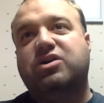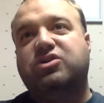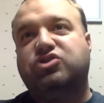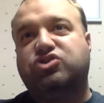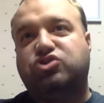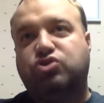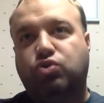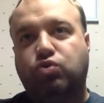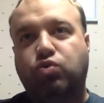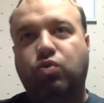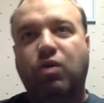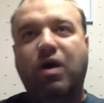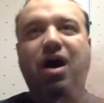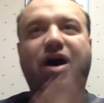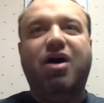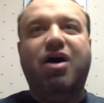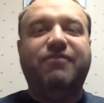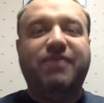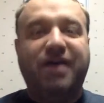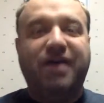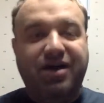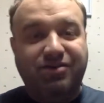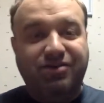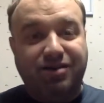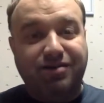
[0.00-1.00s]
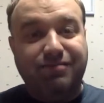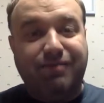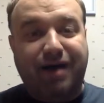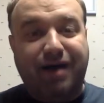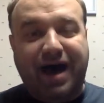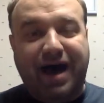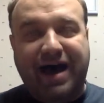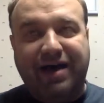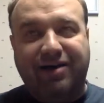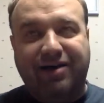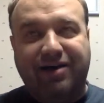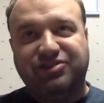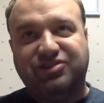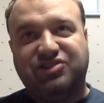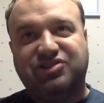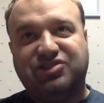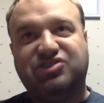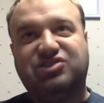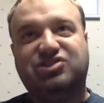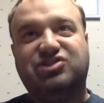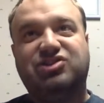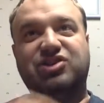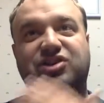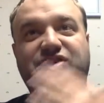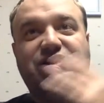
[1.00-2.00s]
1,200 miles
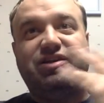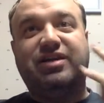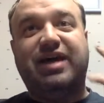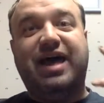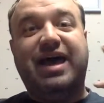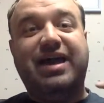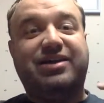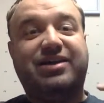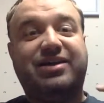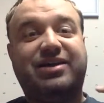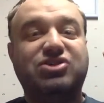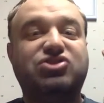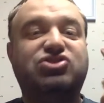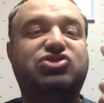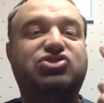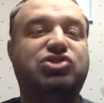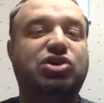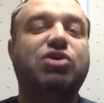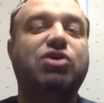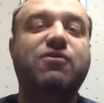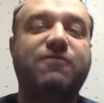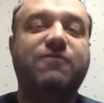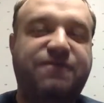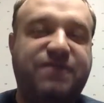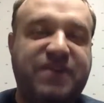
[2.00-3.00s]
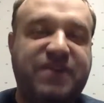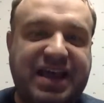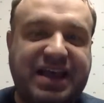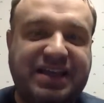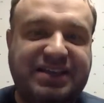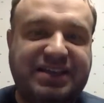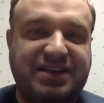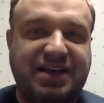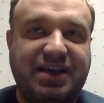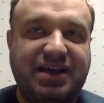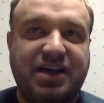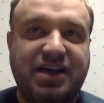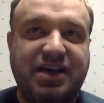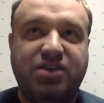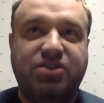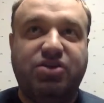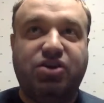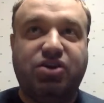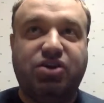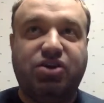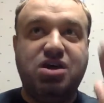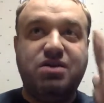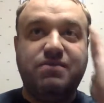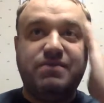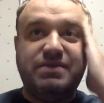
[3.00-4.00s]
to, like, 2 feet.
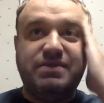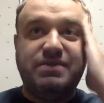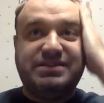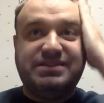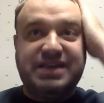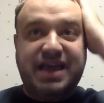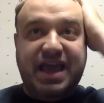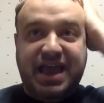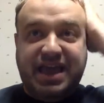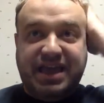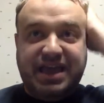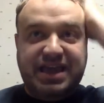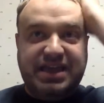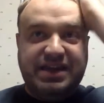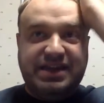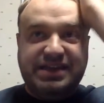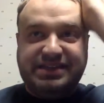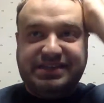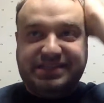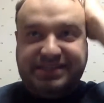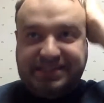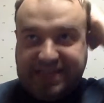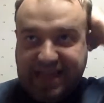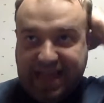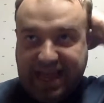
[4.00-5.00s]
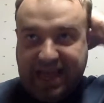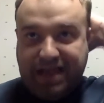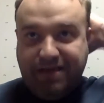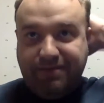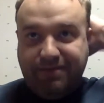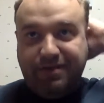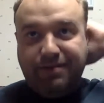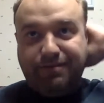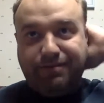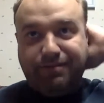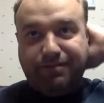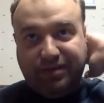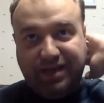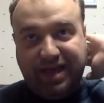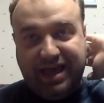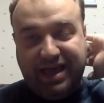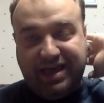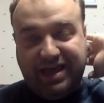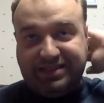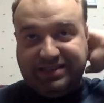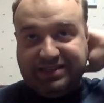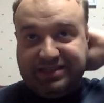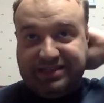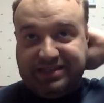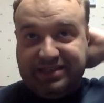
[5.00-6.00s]
They're going to be staying in the same
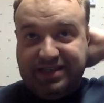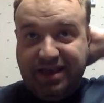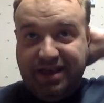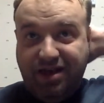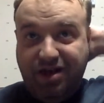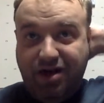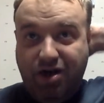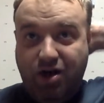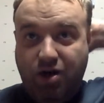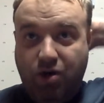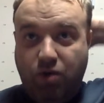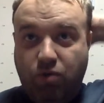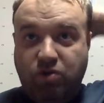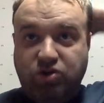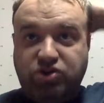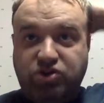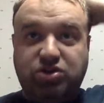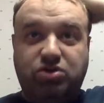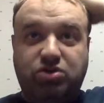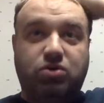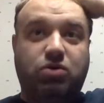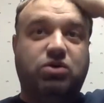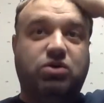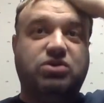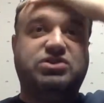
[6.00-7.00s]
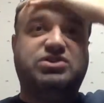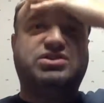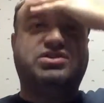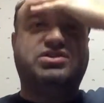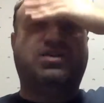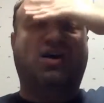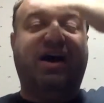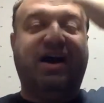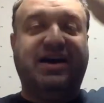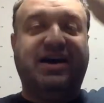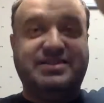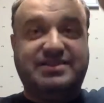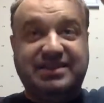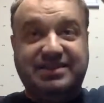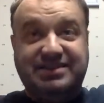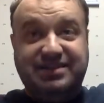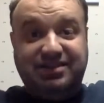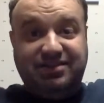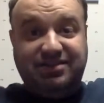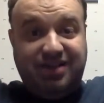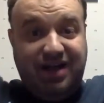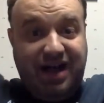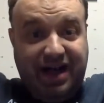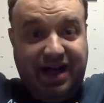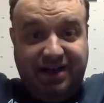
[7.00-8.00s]
place, which of course causes a
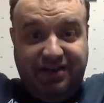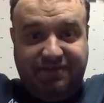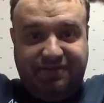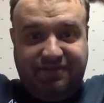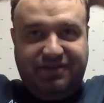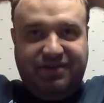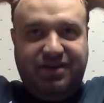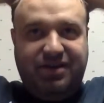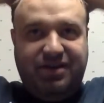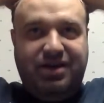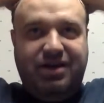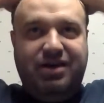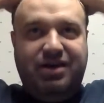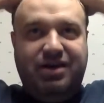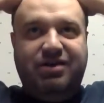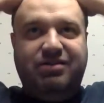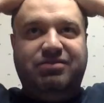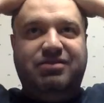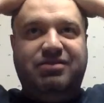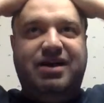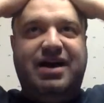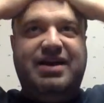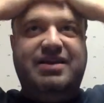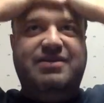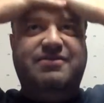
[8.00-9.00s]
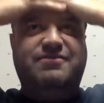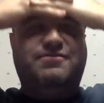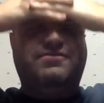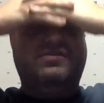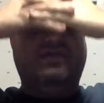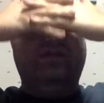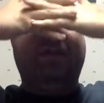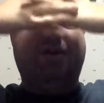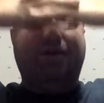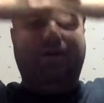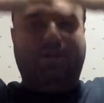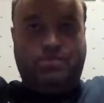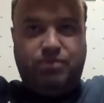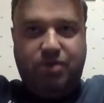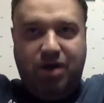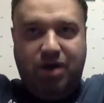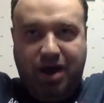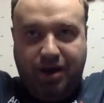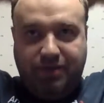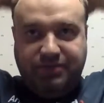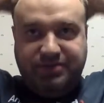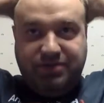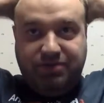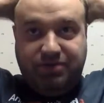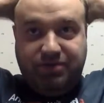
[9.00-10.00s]
lot of, you know,
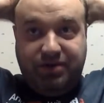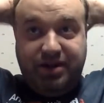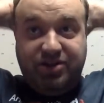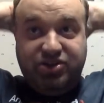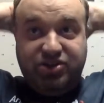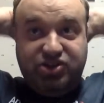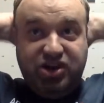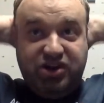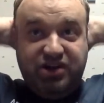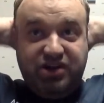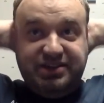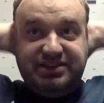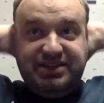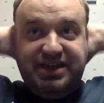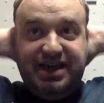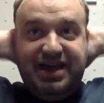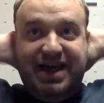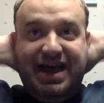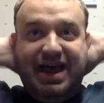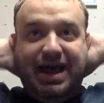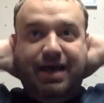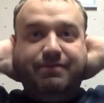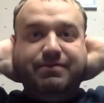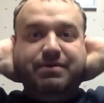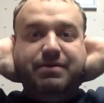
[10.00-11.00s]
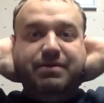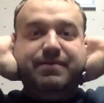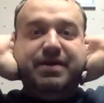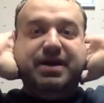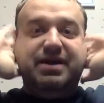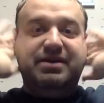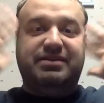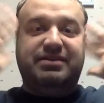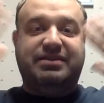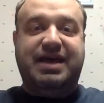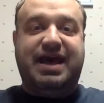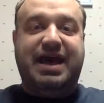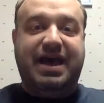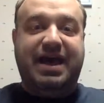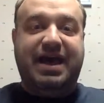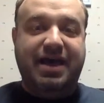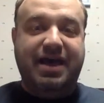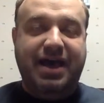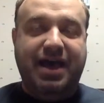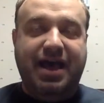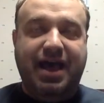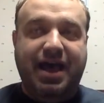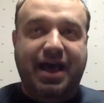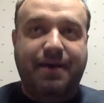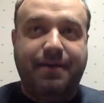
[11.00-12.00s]
problems and whatnot. And Jerry's not happy about
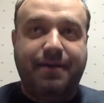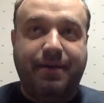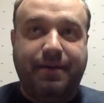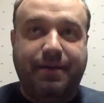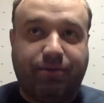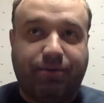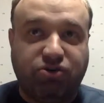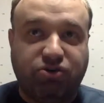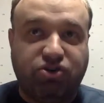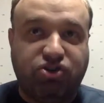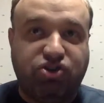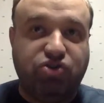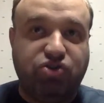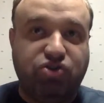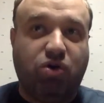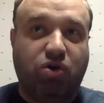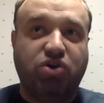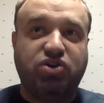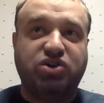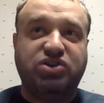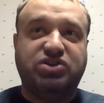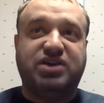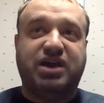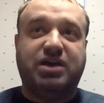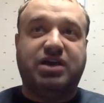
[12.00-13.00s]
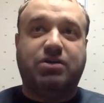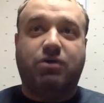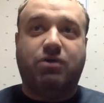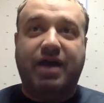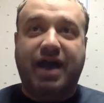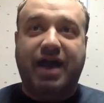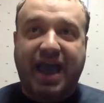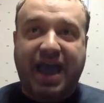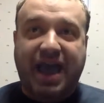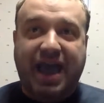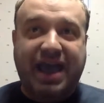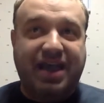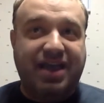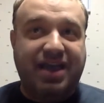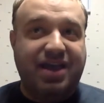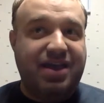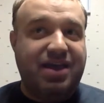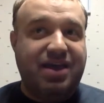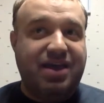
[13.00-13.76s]
that. And of course George is like, well, hey,